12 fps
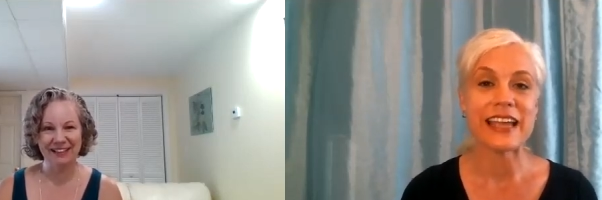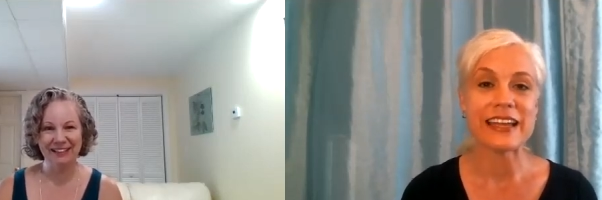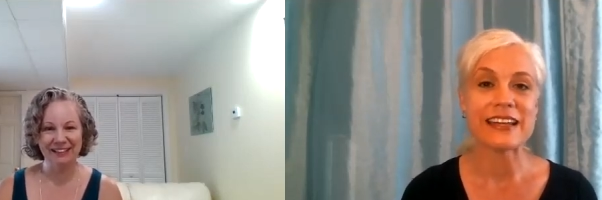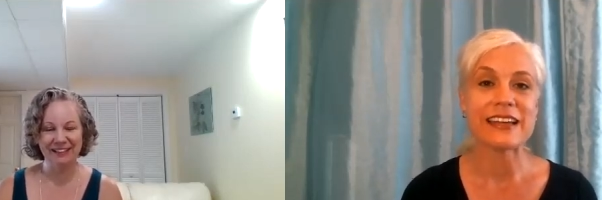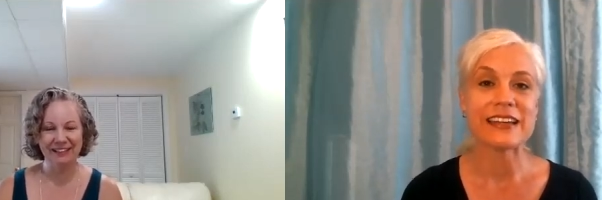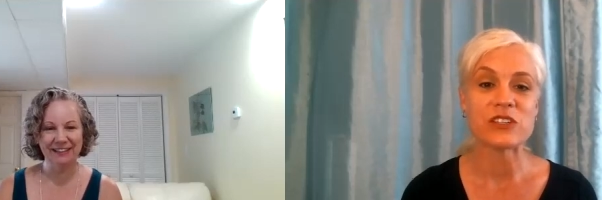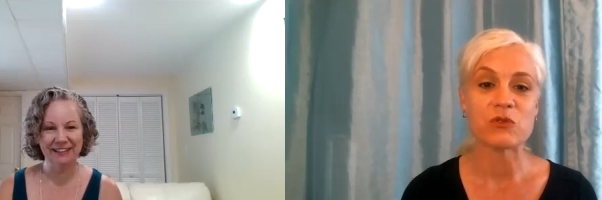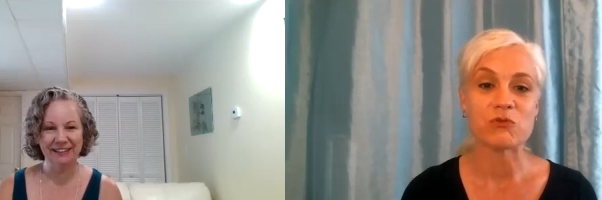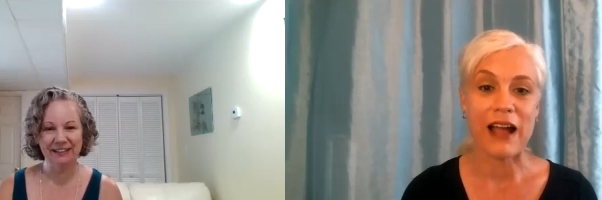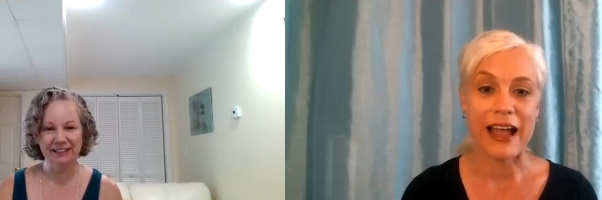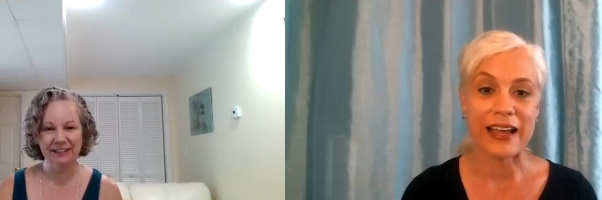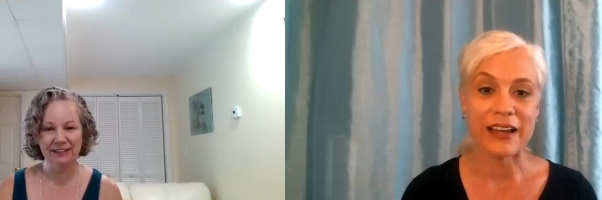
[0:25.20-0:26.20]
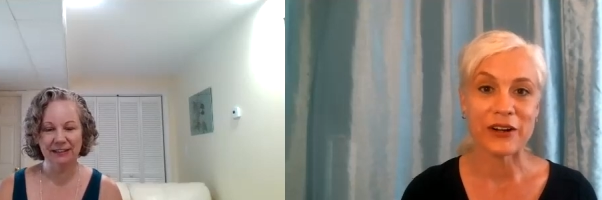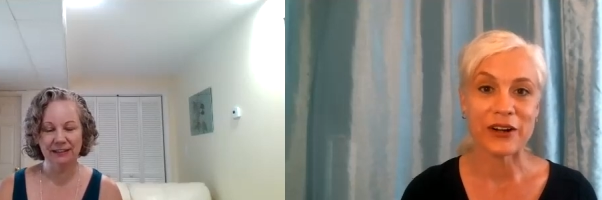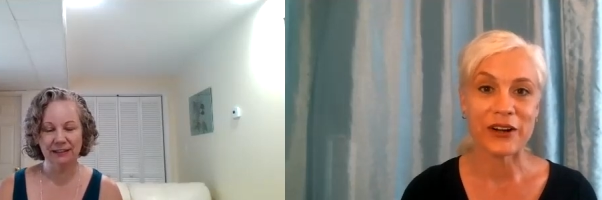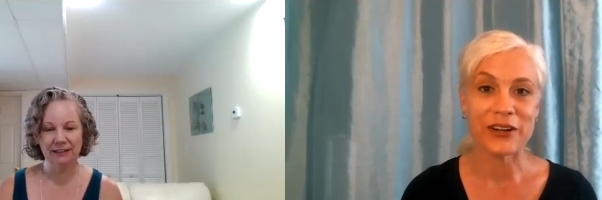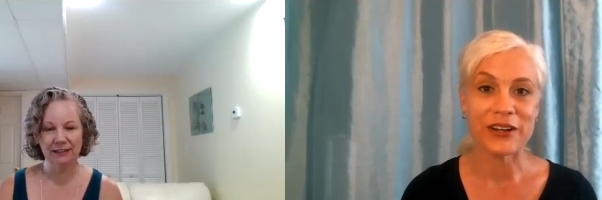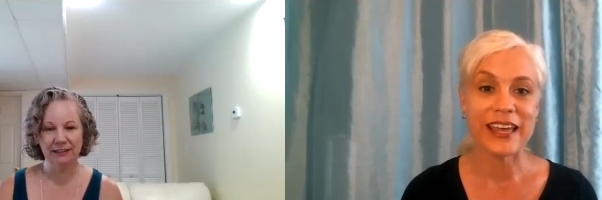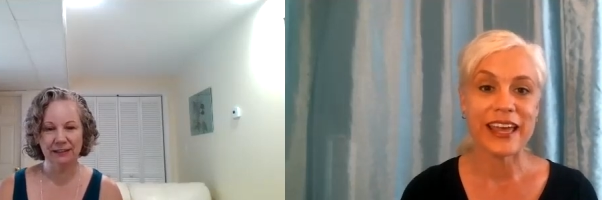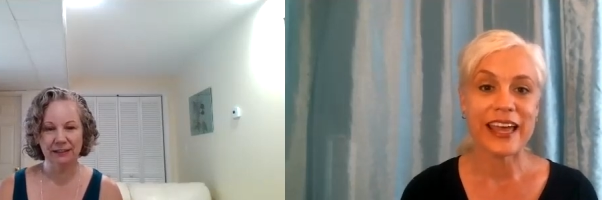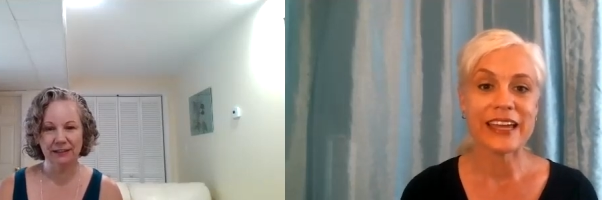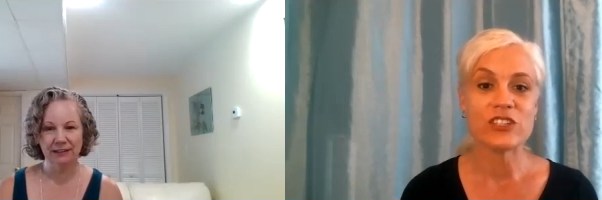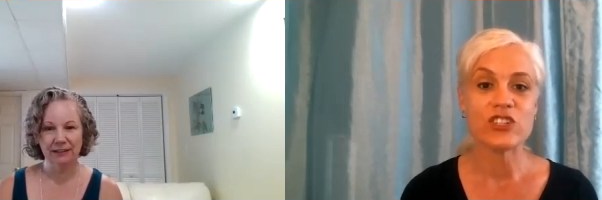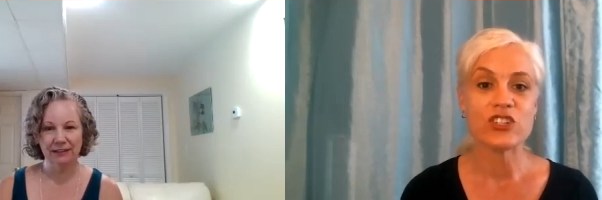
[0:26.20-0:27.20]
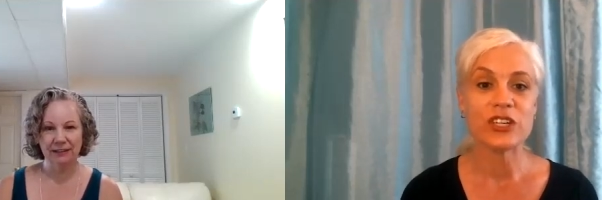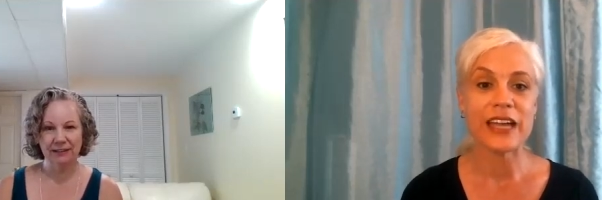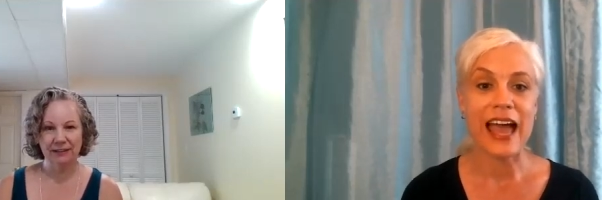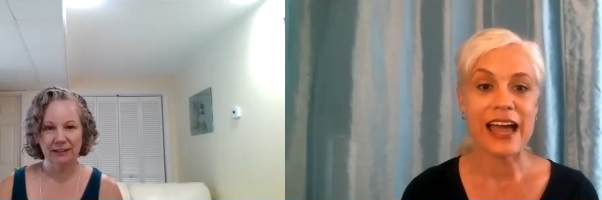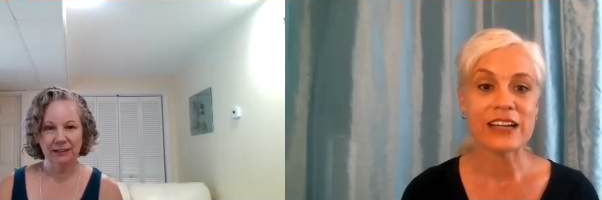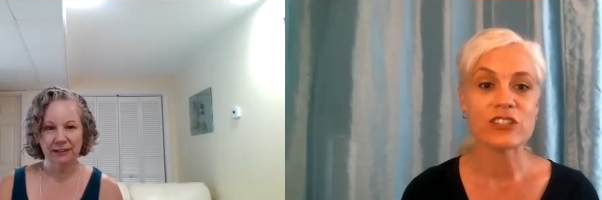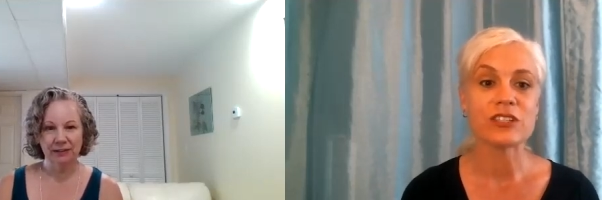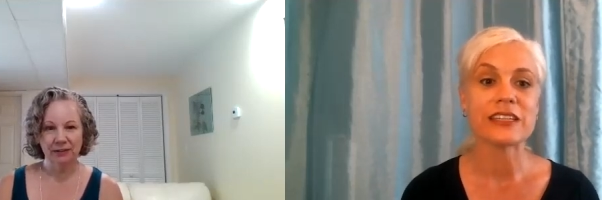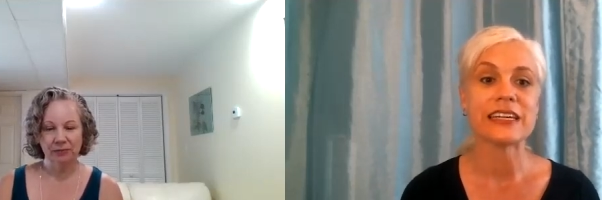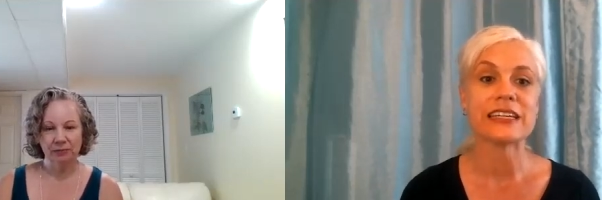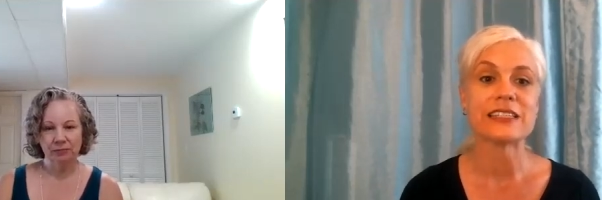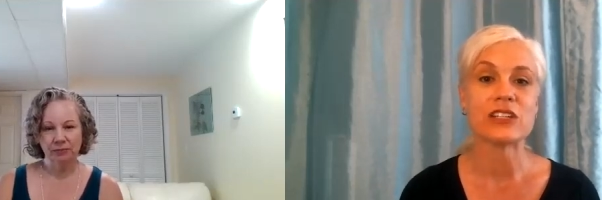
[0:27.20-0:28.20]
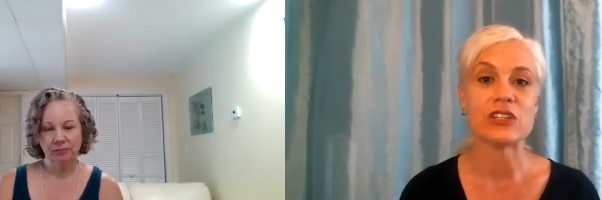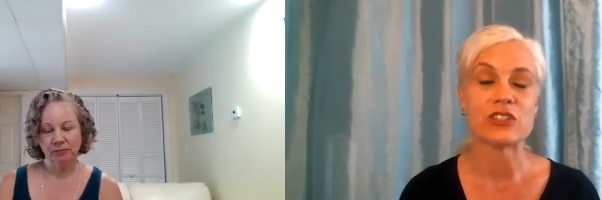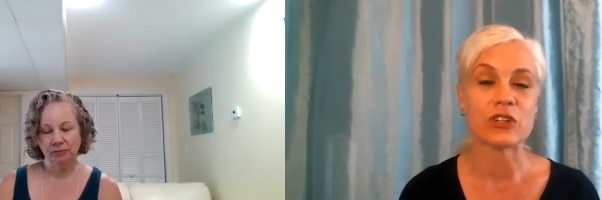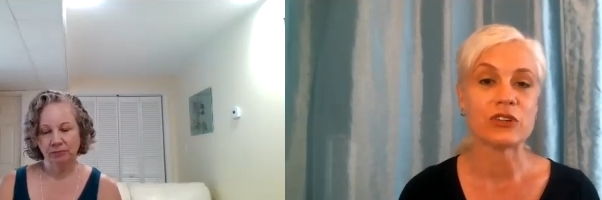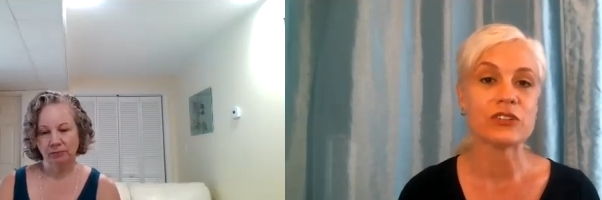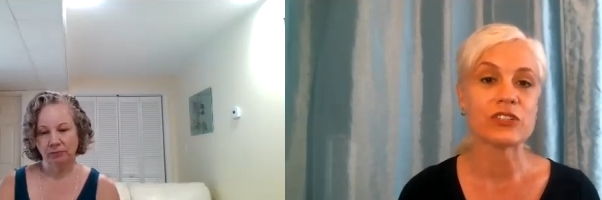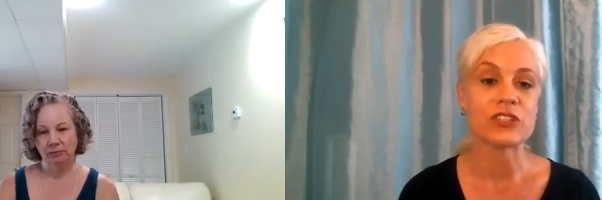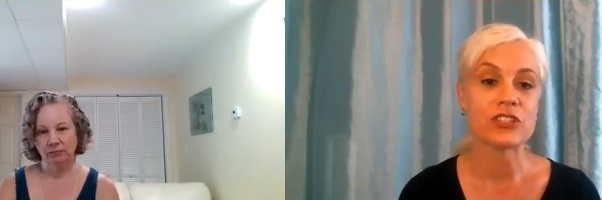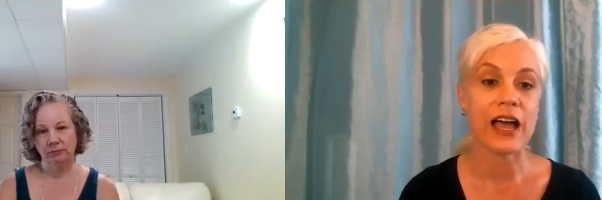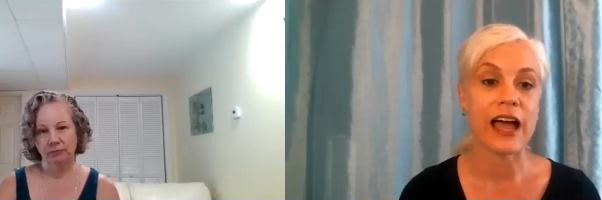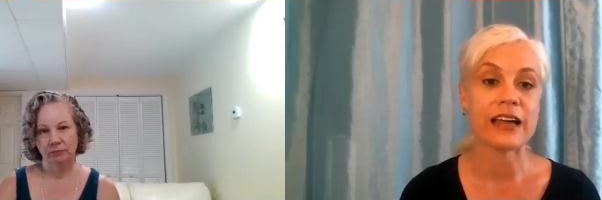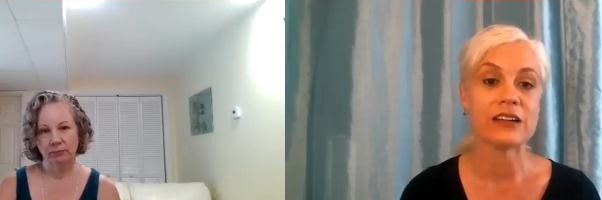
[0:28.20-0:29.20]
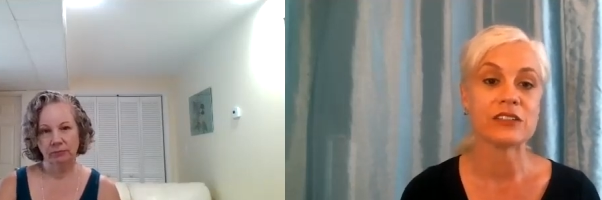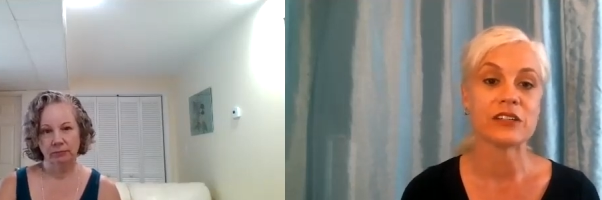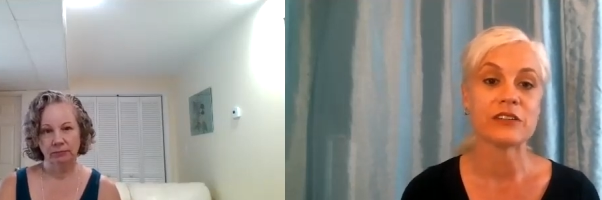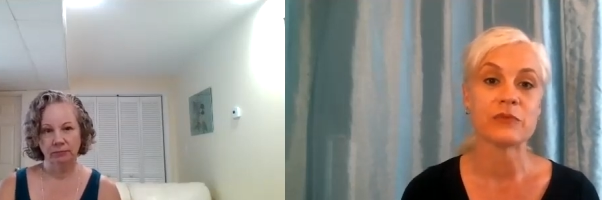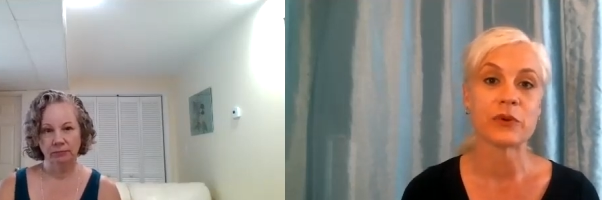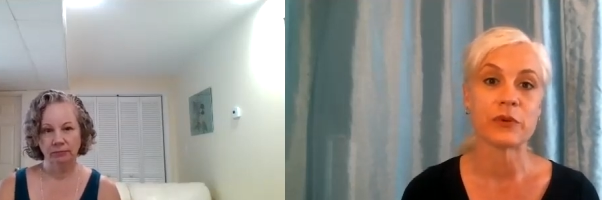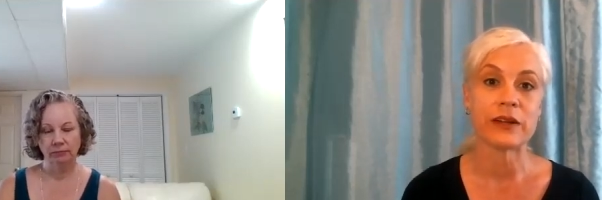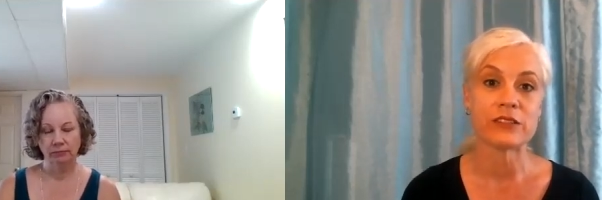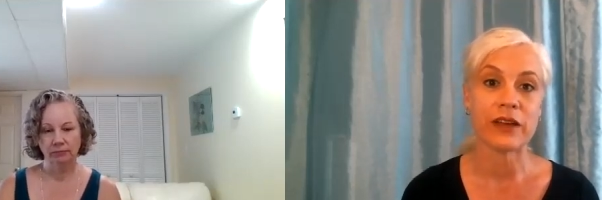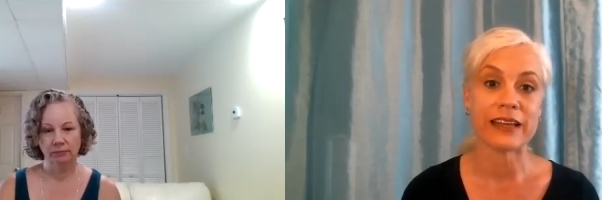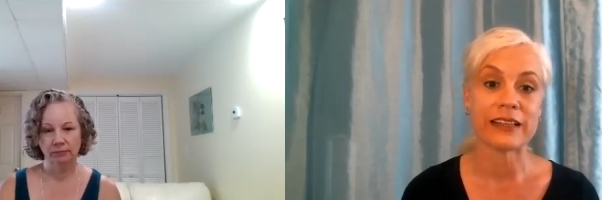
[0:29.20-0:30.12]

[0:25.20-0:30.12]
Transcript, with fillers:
Speaker 1: Dana is a writer. And she actually is an adult child of parental